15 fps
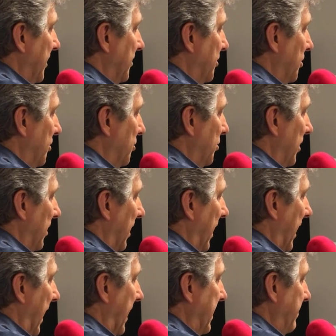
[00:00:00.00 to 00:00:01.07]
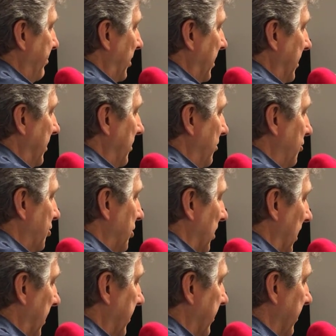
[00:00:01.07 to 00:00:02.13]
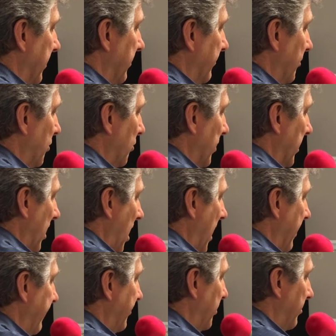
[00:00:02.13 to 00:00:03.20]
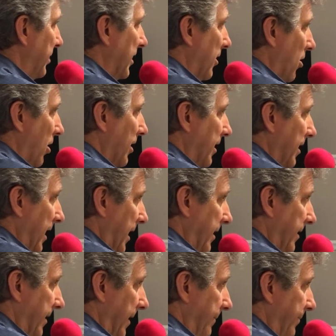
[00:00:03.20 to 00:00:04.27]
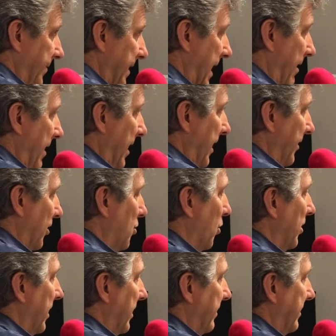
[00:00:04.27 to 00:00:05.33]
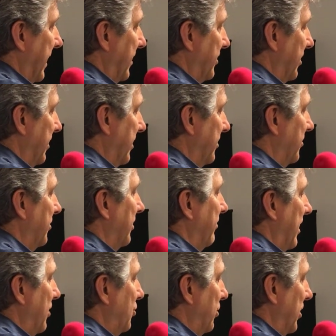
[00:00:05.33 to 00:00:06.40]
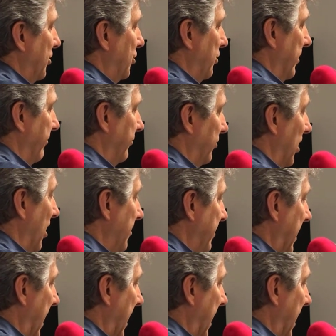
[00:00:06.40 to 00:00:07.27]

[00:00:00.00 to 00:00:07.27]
to anybody you selected during life to be a guardian ahead of time. Now, the court takes into consideration that you have done